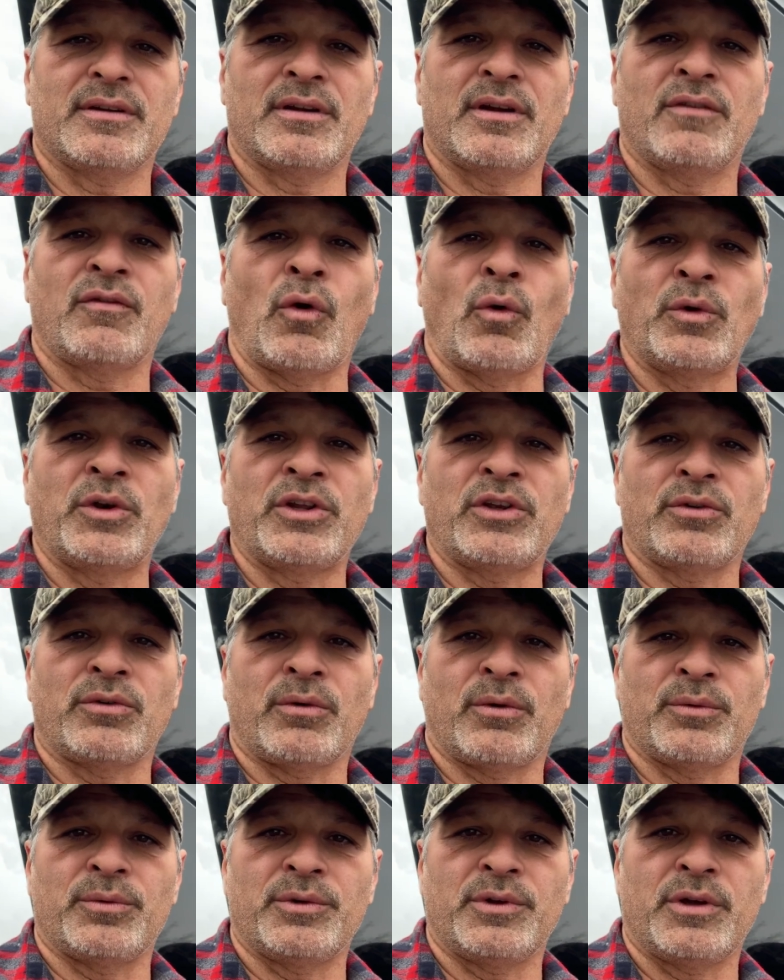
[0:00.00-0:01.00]
of owning
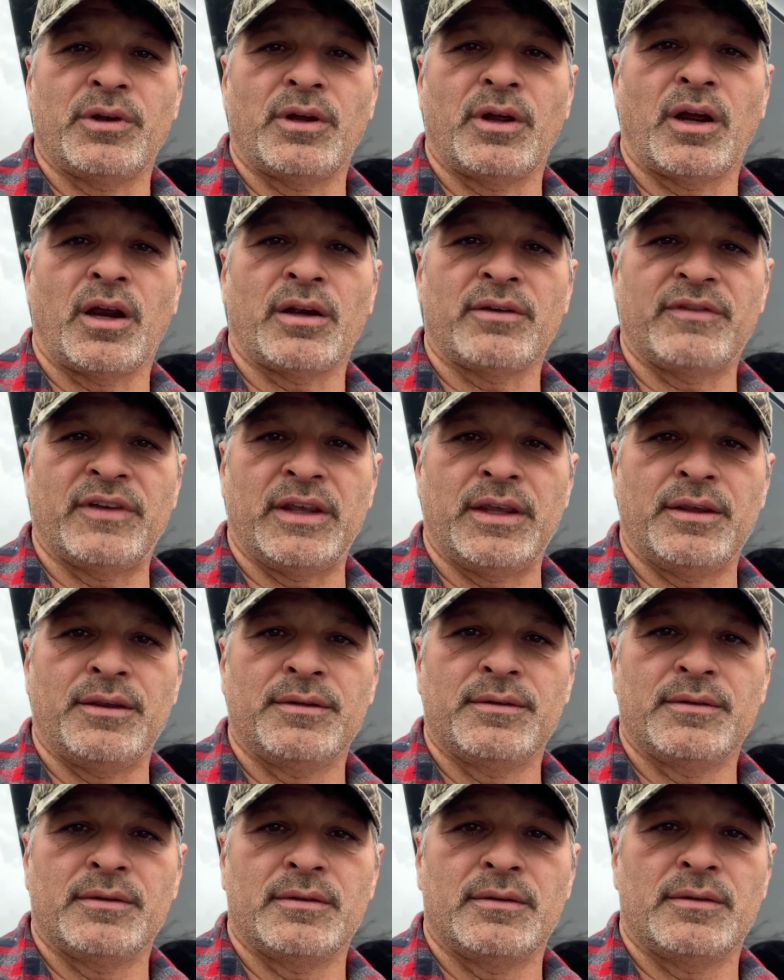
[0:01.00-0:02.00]
your own RV
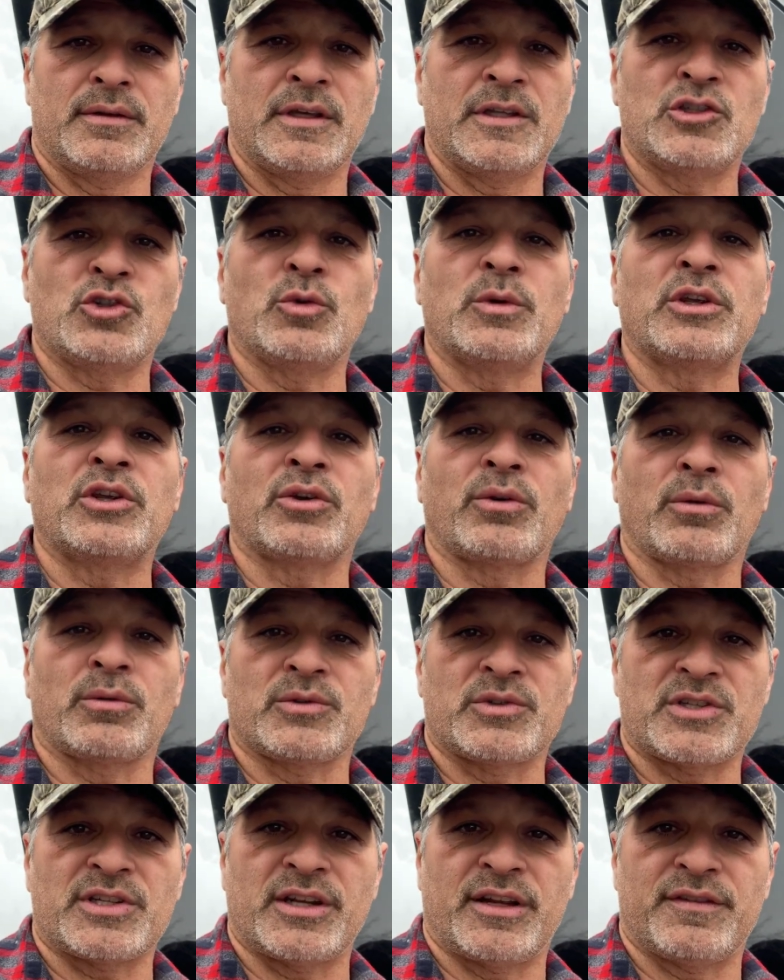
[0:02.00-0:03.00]
and doing your
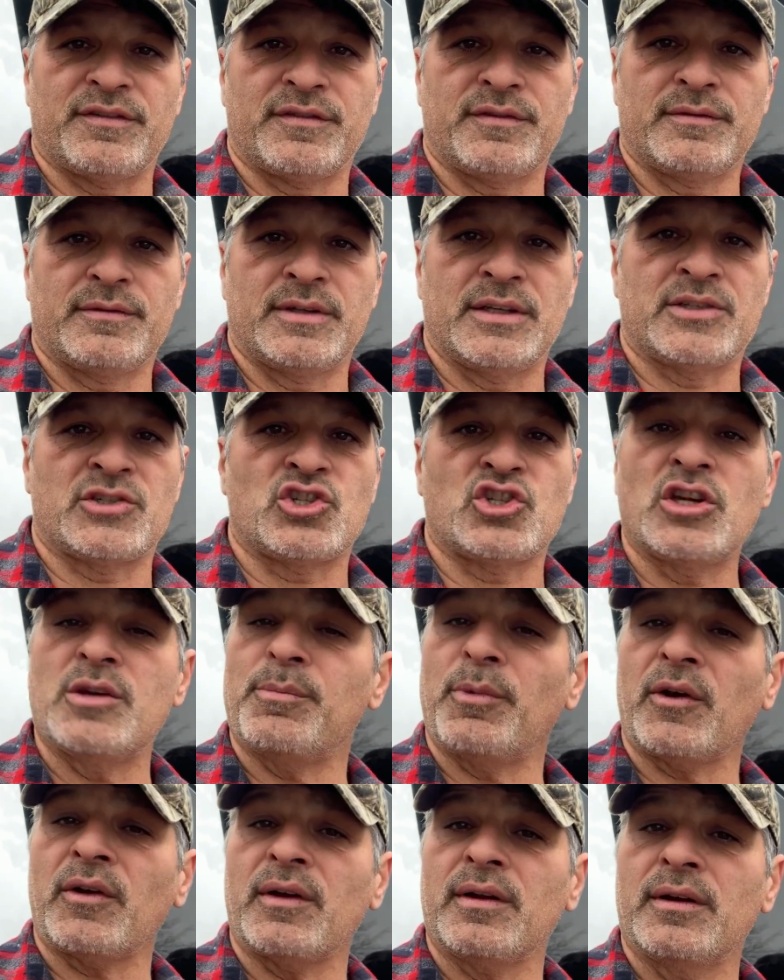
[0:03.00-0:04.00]
own stuff. It's
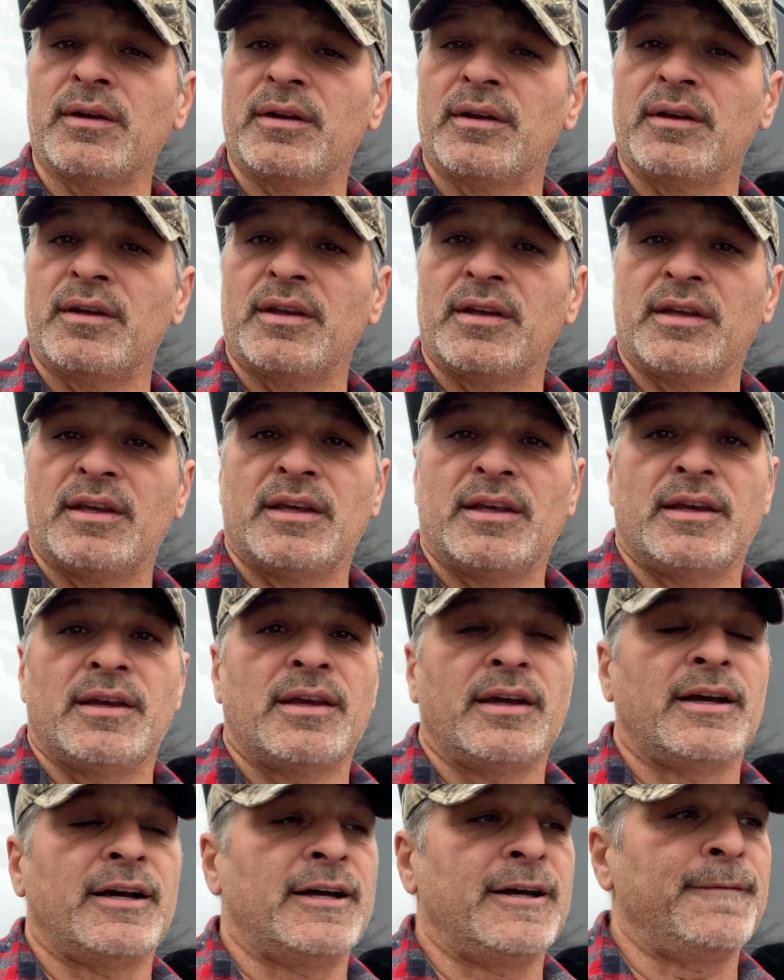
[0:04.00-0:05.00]
cheaper.
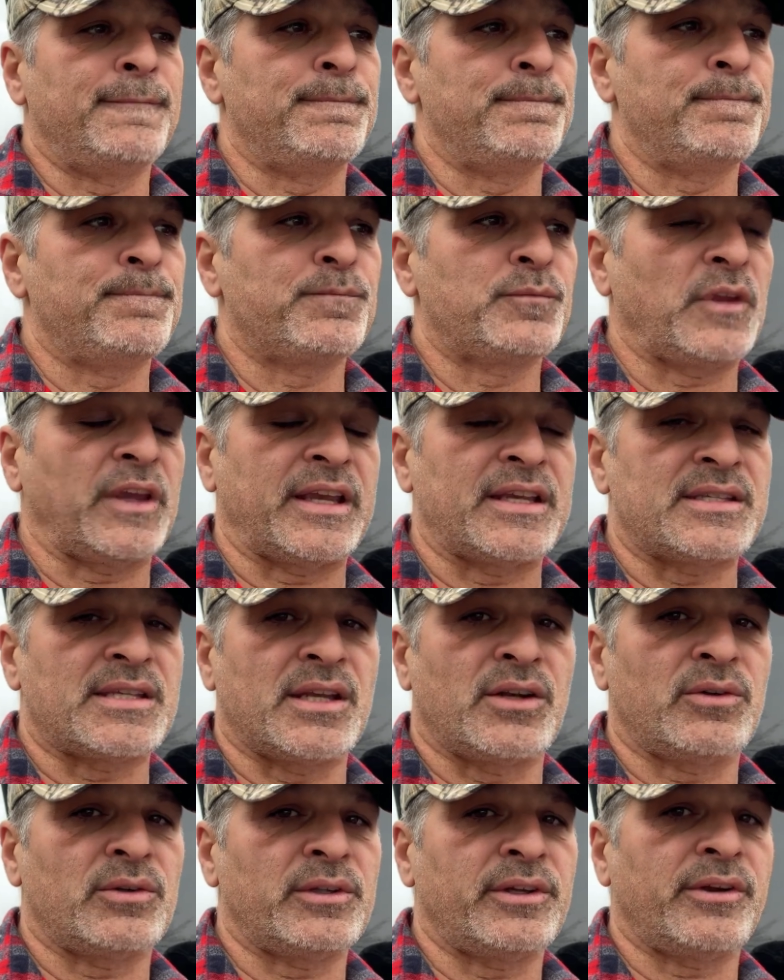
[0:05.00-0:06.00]
Like I
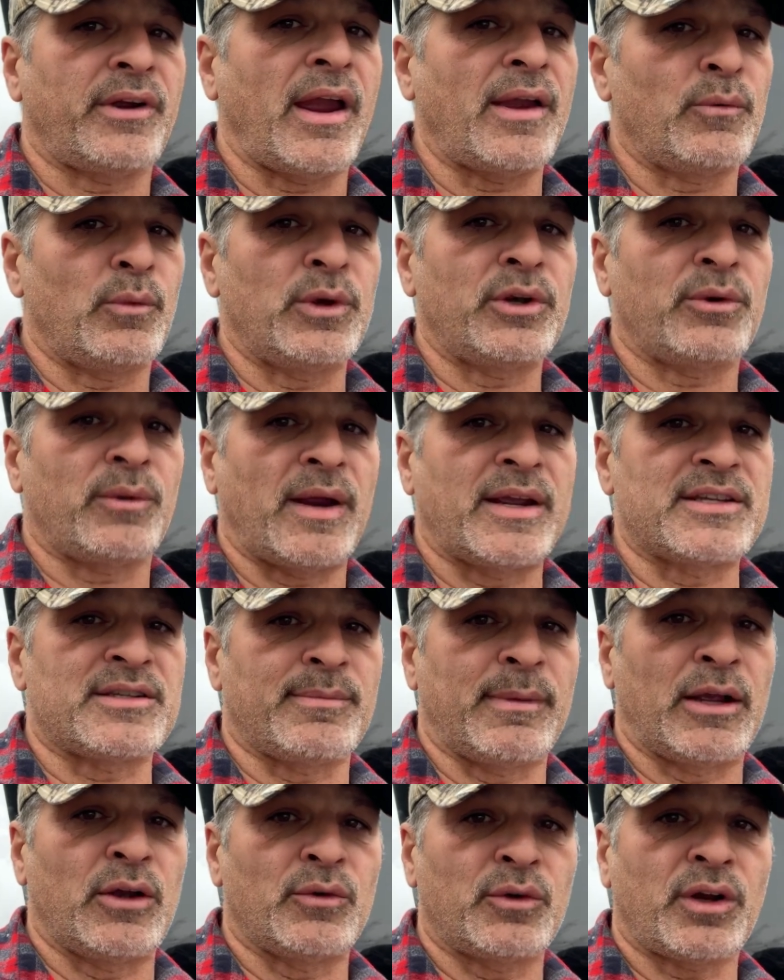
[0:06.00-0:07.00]
said earlier, I winterized
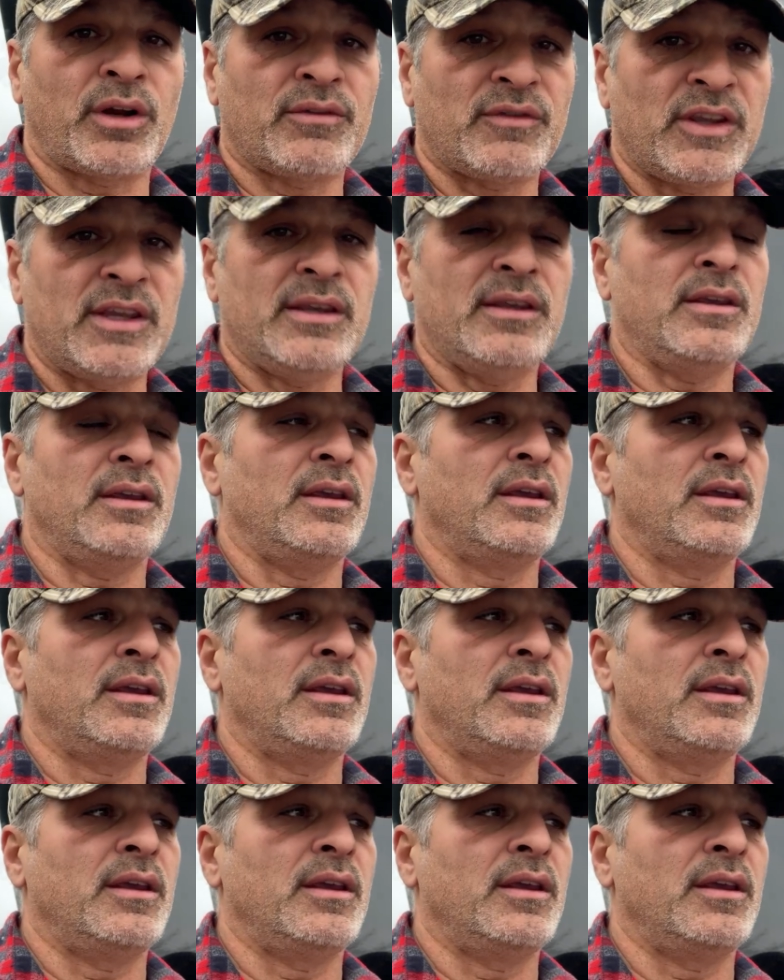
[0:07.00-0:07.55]
my own RV.